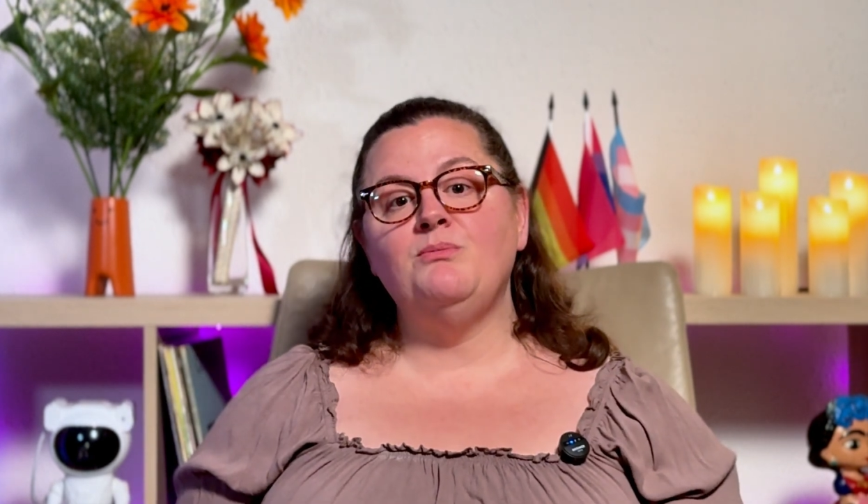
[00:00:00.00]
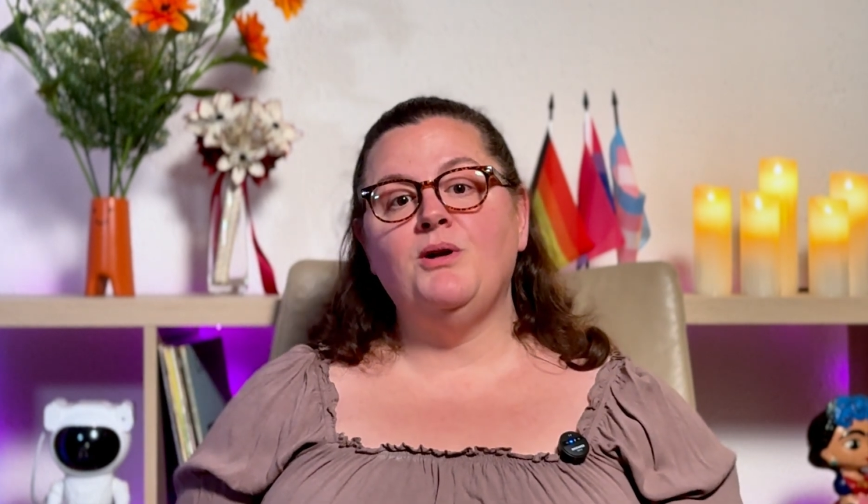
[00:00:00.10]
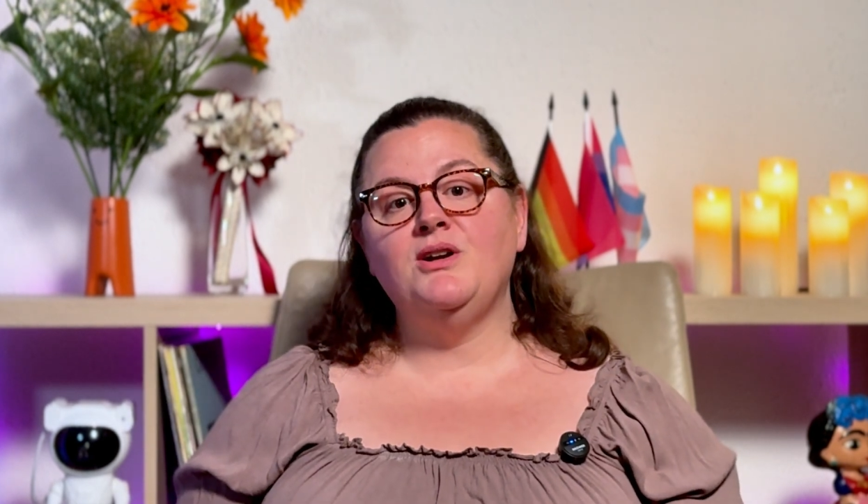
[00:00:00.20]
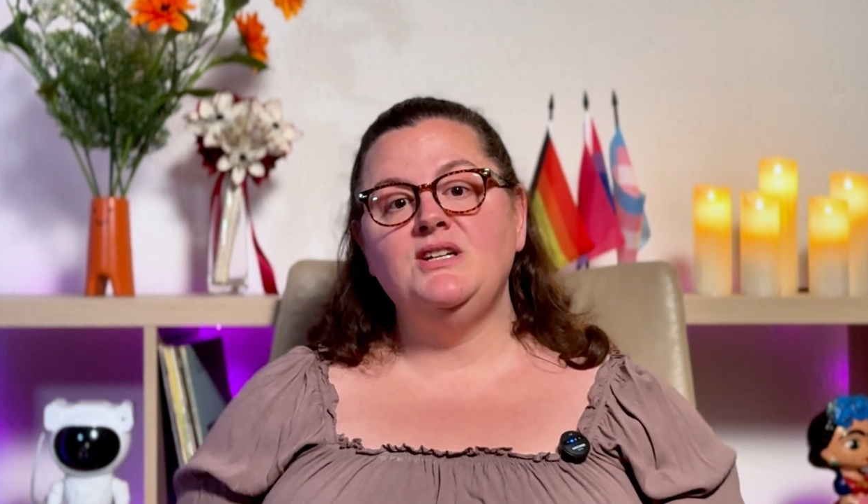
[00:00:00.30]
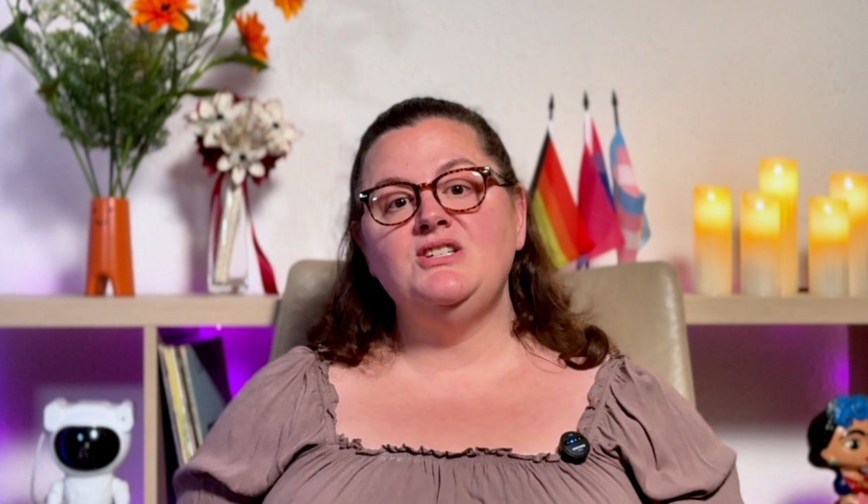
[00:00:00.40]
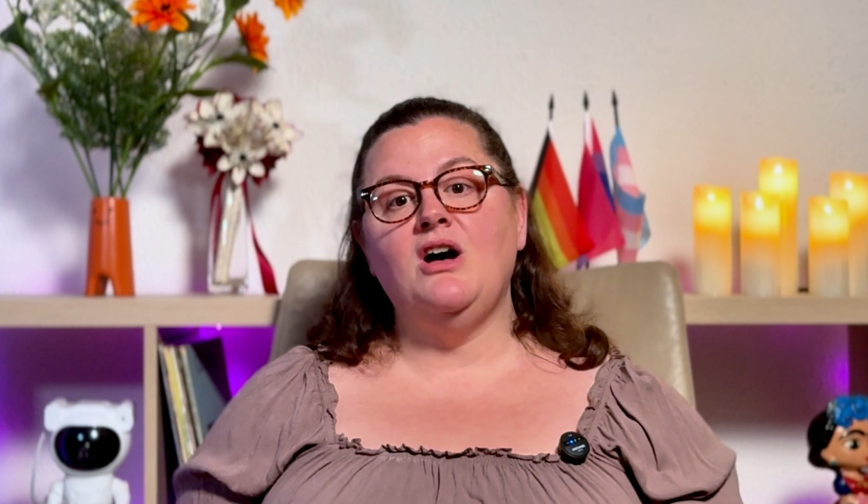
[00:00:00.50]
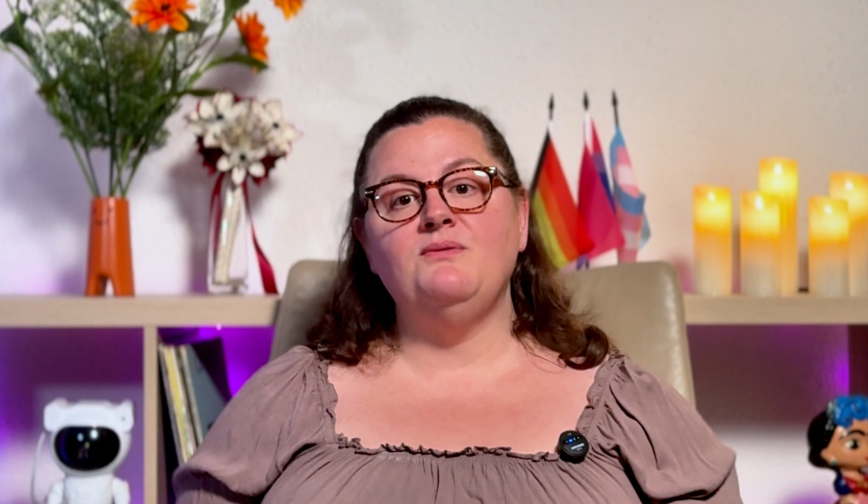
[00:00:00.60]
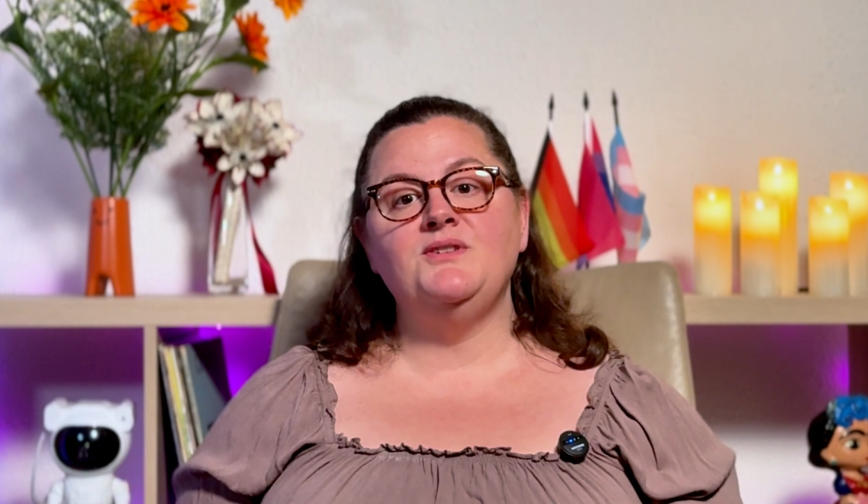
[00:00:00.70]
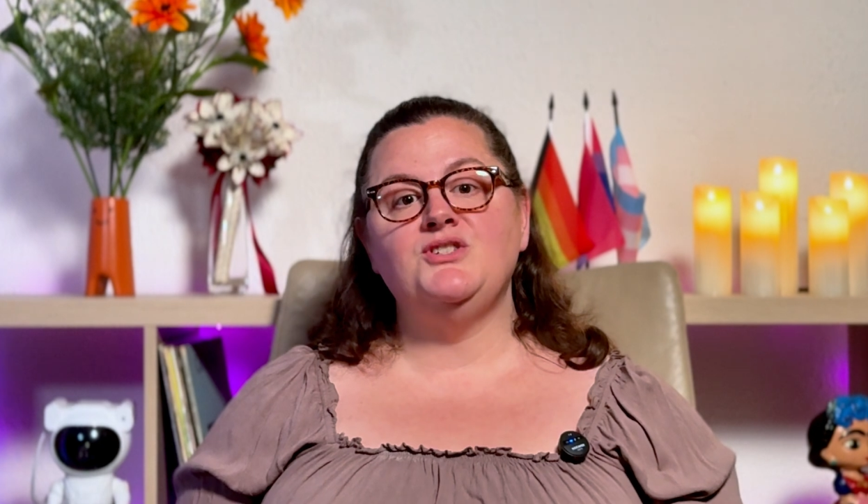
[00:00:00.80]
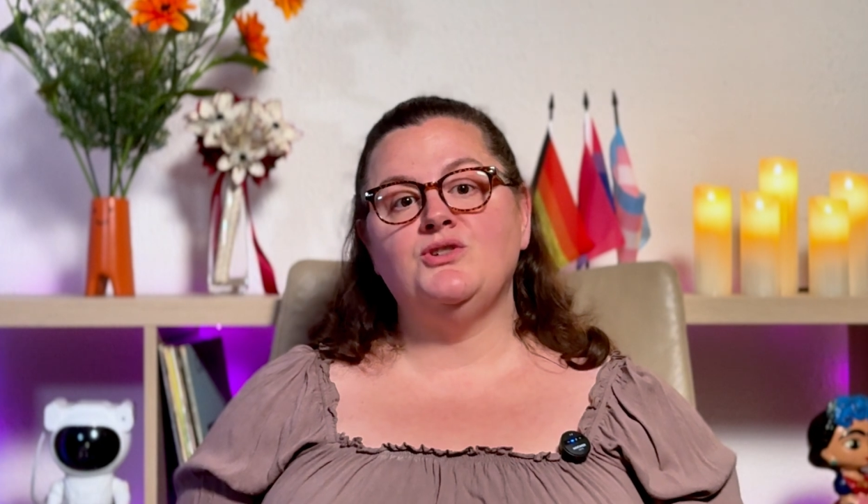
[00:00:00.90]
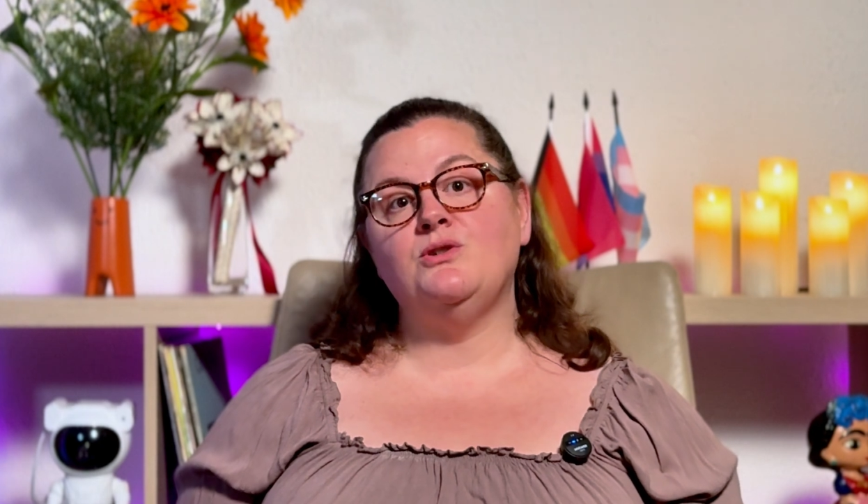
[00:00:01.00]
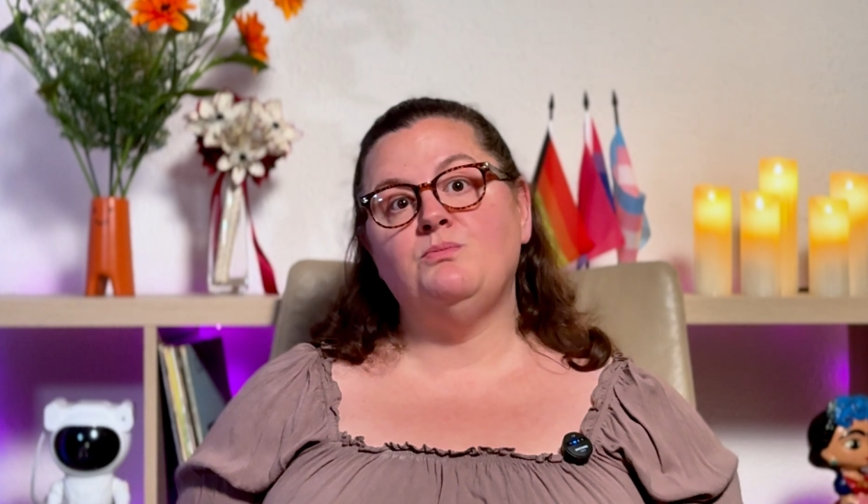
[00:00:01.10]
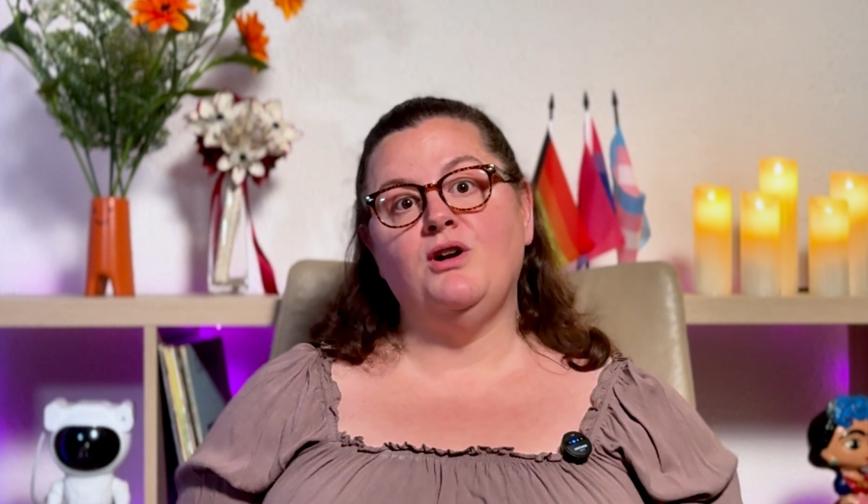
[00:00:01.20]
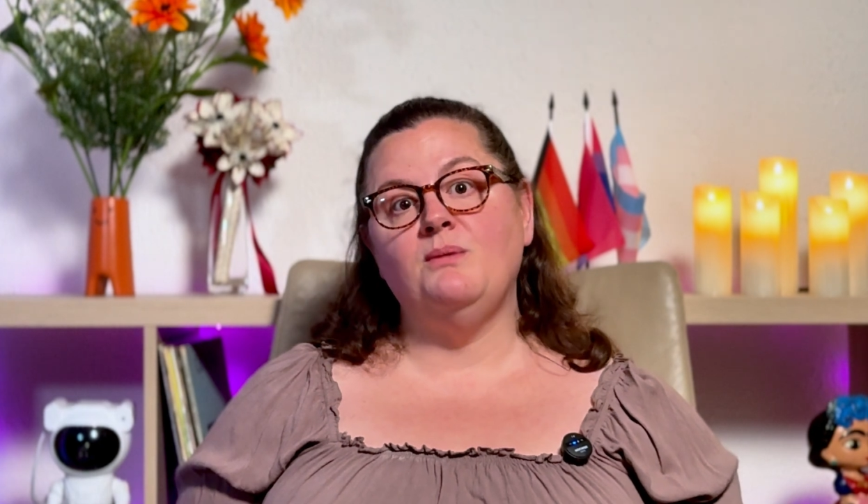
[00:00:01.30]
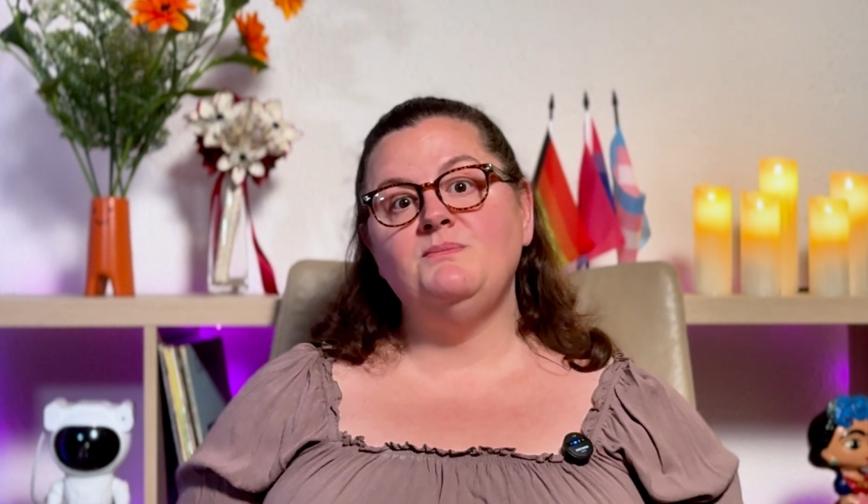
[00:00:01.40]
parties often store
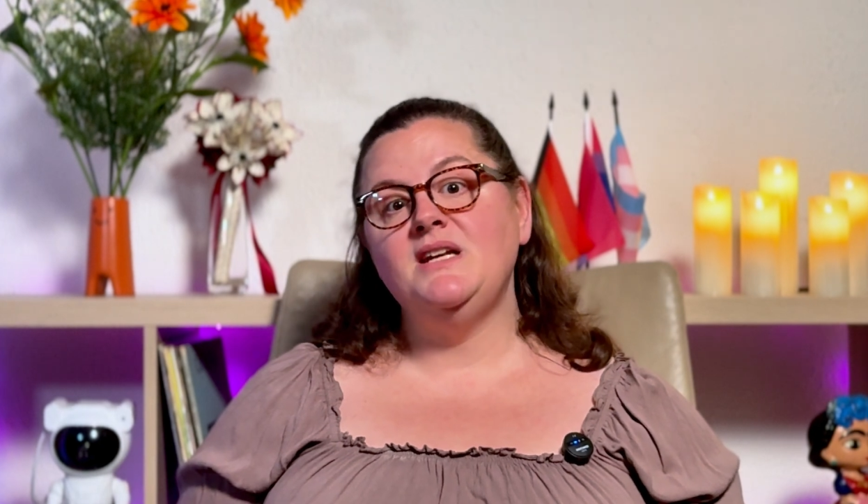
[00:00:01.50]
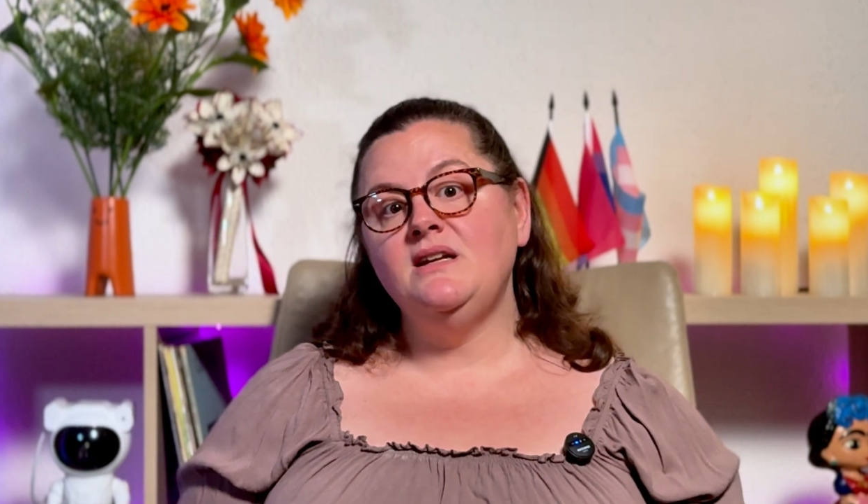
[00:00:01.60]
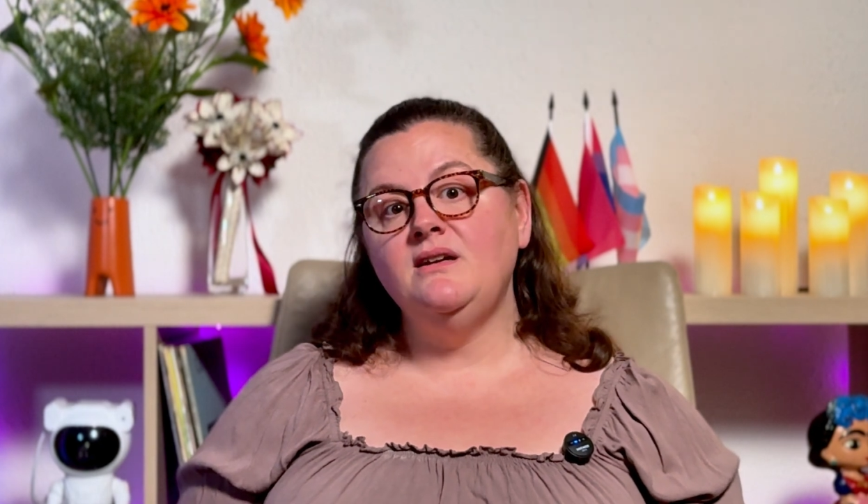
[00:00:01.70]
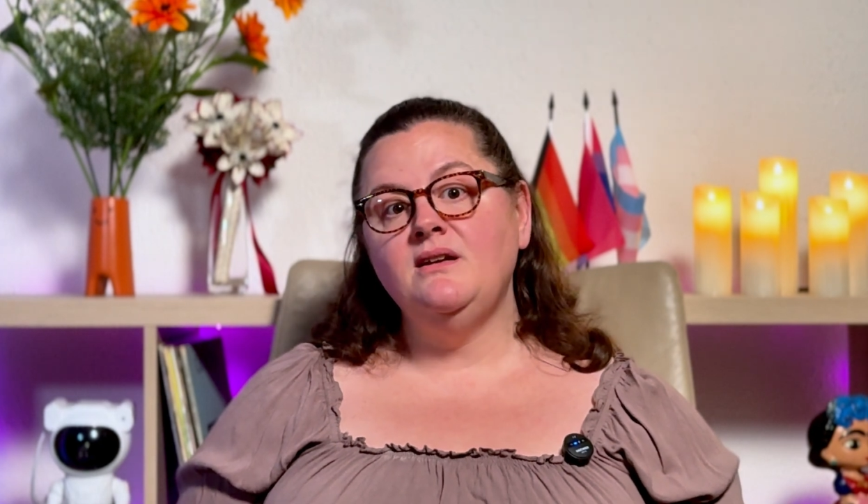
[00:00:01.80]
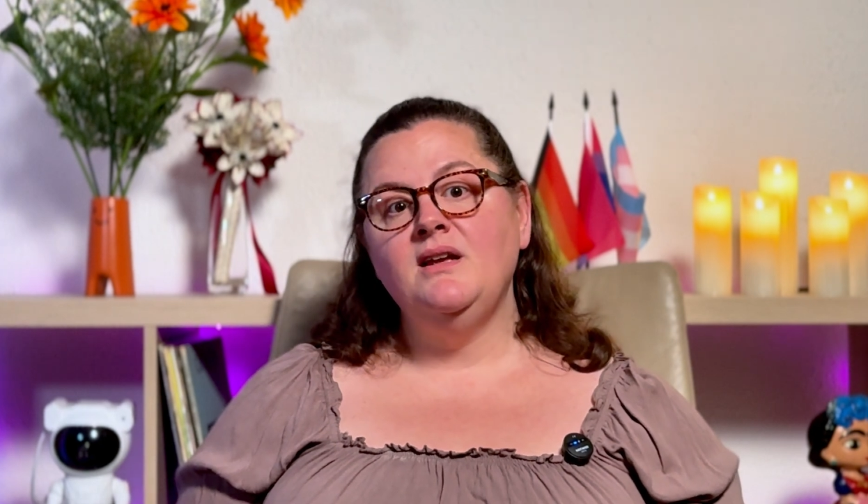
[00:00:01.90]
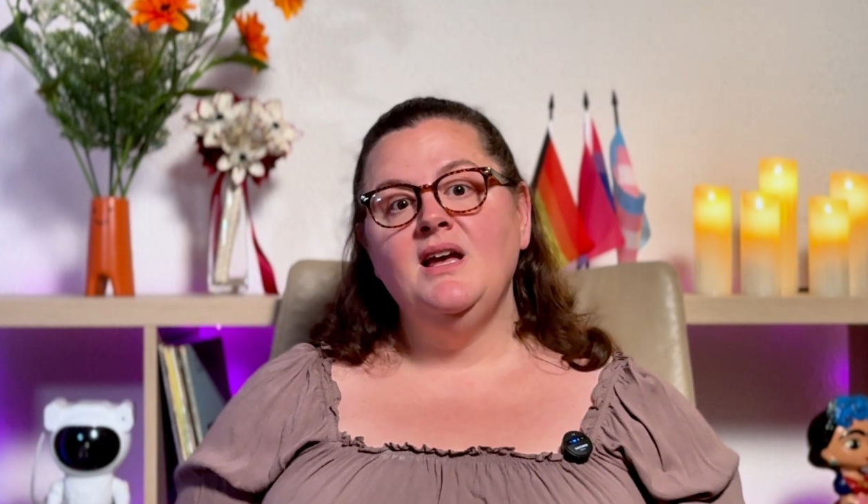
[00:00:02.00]
prompt data,